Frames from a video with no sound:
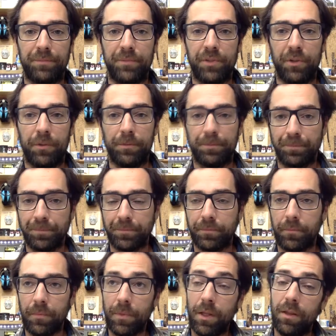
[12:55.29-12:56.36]
So
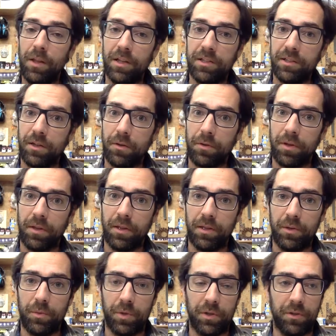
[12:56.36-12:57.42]
that's another thing that
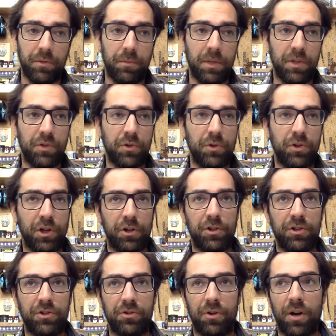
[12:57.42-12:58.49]
you want to do. Make sure your
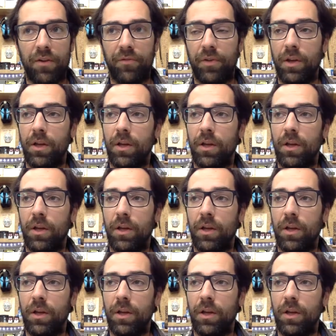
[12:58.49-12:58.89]
chargers are off.